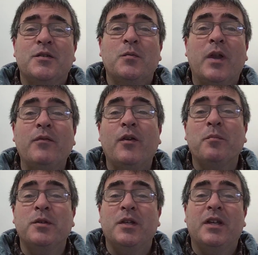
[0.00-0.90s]
So whatever
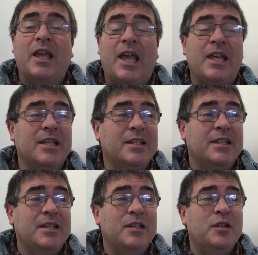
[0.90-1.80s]
you're up to today,
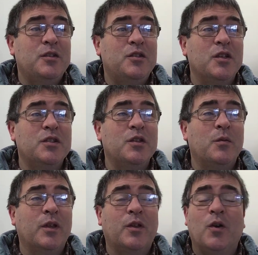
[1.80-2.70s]
just
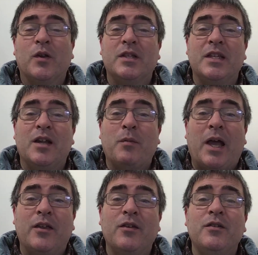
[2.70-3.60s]
know that God is
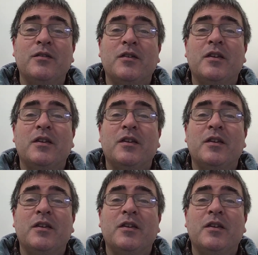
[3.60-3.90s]
nearby you,